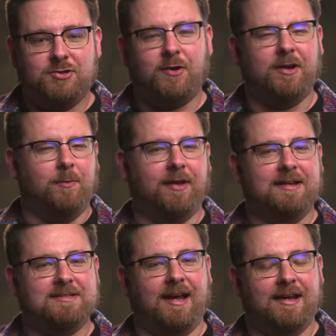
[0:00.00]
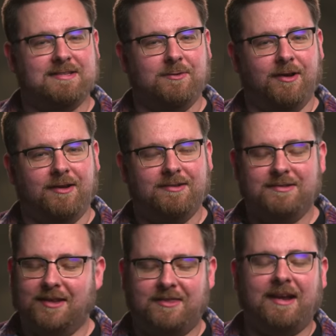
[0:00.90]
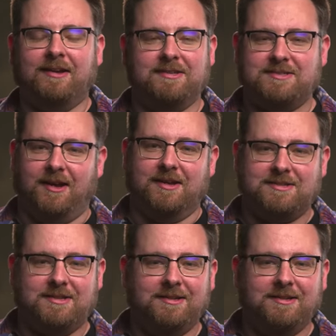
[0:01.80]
trailblaze that, as it were. A thankless task.